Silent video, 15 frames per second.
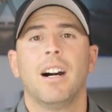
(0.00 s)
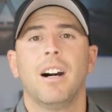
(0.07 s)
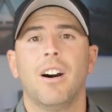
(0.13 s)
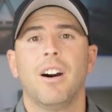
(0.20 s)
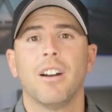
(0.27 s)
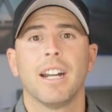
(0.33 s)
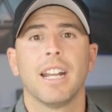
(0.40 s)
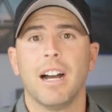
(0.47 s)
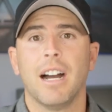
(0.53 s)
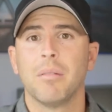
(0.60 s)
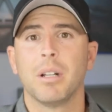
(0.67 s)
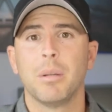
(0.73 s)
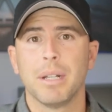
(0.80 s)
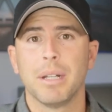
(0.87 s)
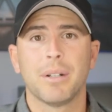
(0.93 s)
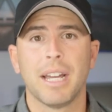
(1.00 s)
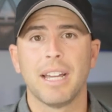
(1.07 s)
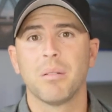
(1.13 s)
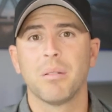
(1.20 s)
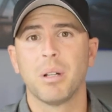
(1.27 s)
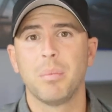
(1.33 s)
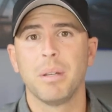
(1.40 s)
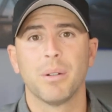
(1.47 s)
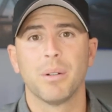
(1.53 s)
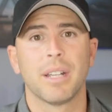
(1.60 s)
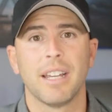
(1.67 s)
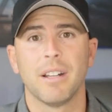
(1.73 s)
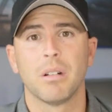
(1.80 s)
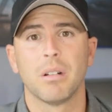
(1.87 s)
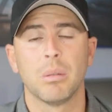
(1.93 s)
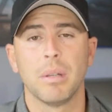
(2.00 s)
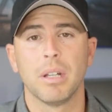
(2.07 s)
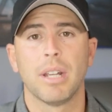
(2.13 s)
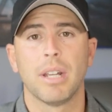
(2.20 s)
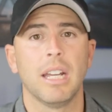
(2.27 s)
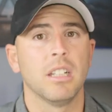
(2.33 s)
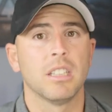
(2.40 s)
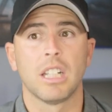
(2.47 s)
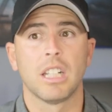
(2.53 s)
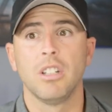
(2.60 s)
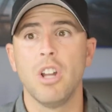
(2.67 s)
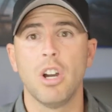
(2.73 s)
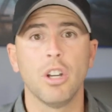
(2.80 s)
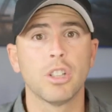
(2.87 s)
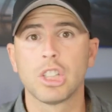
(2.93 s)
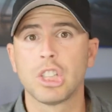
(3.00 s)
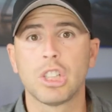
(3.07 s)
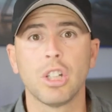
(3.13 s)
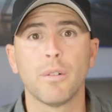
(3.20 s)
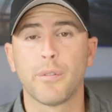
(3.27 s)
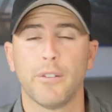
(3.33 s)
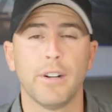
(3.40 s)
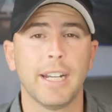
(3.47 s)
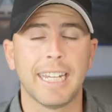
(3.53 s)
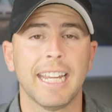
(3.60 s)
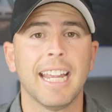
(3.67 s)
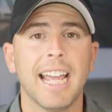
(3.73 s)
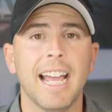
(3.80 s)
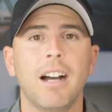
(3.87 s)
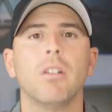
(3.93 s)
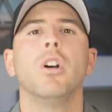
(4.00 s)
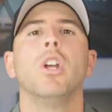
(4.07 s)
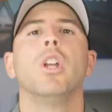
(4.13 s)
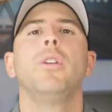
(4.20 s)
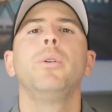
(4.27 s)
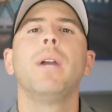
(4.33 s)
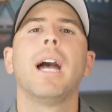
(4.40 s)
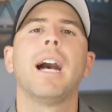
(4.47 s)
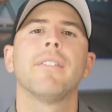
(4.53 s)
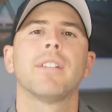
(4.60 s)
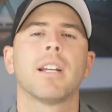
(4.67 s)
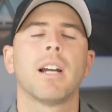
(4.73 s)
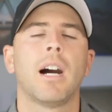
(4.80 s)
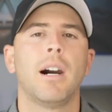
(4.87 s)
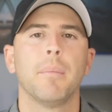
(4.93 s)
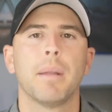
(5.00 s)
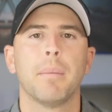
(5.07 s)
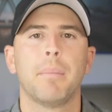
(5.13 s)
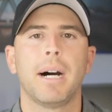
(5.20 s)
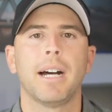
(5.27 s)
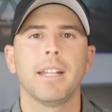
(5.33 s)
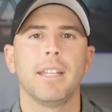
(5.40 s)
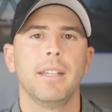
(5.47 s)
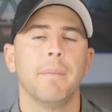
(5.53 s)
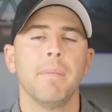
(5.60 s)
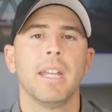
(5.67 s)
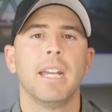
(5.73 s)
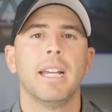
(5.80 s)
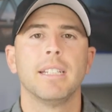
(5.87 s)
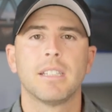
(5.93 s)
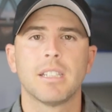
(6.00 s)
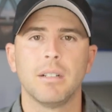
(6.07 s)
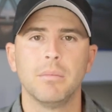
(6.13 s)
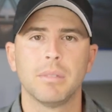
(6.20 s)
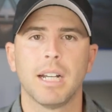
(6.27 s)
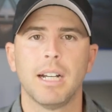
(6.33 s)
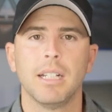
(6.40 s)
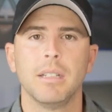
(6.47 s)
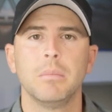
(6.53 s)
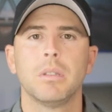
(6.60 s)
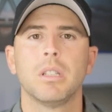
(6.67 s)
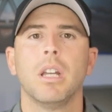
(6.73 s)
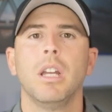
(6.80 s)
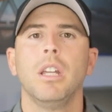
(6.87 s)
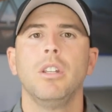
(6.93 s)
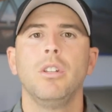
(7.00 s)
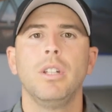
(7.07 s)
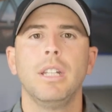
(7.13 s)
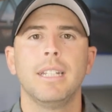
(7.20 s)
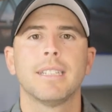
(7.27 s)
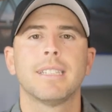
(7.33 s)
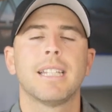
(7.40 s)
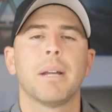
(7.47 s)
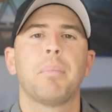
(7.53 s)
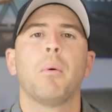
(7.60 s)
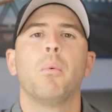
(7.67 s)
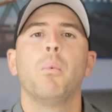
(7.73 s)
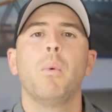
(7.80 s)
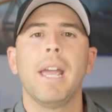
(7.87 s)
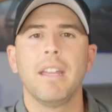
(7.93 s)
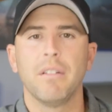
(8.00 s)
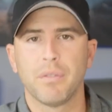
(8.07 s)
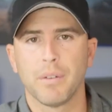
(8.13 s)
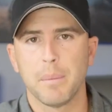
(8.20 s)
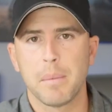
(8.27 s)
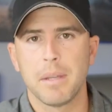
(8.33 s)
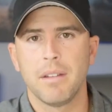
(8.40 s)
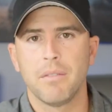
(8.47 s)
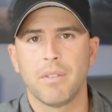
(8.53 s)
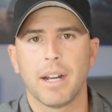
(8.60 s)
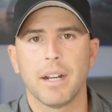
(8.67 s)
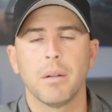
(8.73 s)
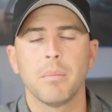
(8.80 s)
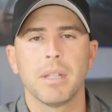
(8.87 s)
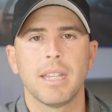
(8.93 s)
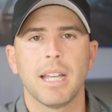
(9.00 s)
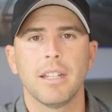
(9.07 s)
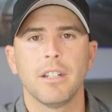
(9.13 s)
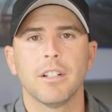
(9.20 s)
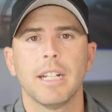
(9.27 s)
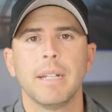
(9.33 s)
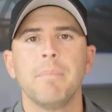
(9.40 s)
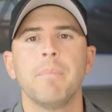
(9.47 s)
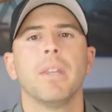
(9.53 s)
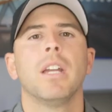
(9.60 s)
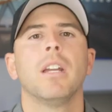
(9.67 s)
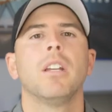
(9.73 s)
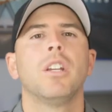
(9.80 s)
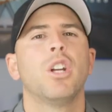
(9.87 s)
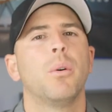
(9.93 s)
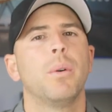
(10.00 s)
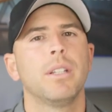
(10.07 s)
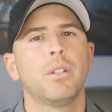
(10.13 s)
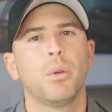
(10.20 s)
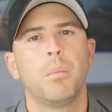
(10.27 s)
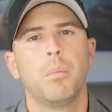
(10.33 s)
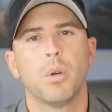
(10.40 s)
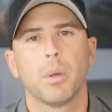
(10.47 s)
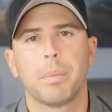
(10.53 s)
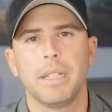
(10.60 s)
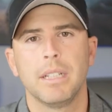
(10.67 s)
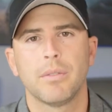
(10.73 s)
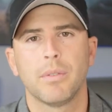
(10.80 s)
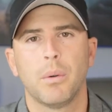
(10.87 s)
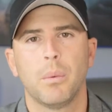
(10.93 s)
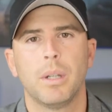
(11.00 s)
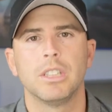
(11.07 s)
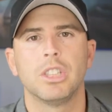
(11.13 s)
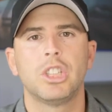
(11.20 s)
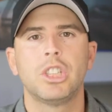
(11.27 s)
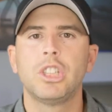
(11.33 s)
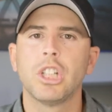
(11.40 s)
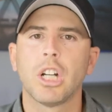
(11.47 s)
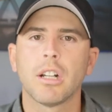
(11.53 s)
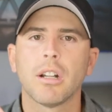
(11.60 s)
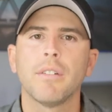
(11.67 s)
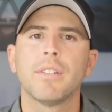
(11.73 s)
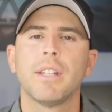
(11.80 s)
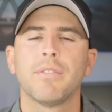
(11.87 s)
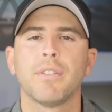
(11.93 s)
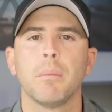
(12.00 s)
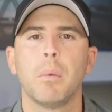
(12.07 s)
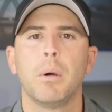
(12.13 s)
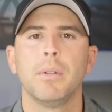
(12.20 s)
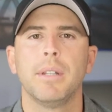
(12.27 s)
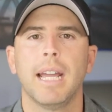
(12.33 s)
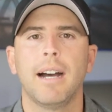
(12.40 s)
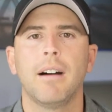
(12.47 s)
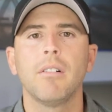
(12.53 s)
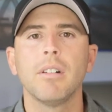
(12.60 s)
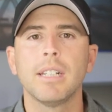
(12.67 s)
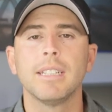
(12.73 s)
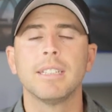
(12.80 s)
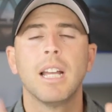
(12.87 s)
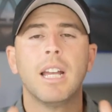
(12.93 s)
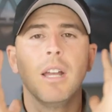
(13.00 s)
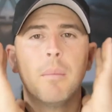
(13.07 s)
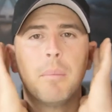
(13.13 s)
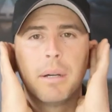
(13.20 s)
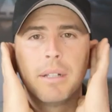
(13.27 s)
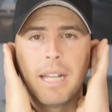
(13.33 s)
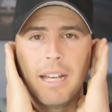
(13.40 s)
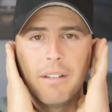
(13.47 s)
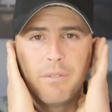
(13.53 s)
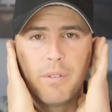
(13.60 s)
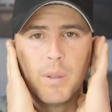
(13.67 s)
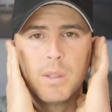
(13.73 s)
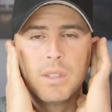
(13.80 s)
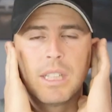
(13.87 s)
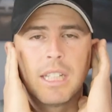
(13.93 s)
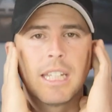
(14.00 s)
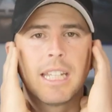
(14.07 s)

all right, I'm gonna be okay, I'm gonna be okay, I'm gonna be okay. It's like, no, you're still freaking out. You have to calm the body. And sometimes you need to step away from an environment that you're in, go into a more peaceful one, shut off different modalities, put headphones in,